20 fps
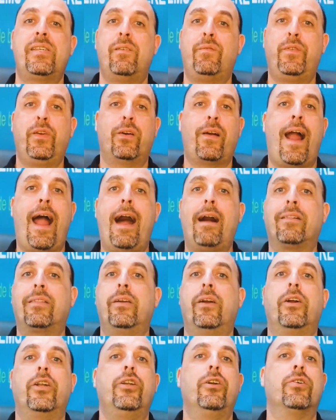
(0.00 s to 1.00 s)
If you're out
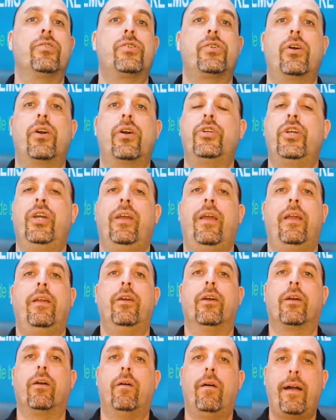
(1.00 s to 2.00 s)
there and you're searching and
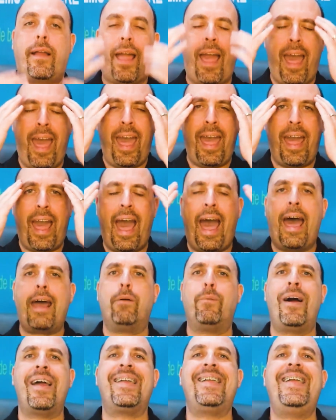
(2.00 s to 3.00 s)
you're going, hey, how
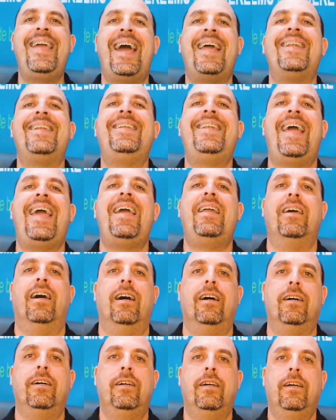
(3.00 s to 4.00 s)
do I get data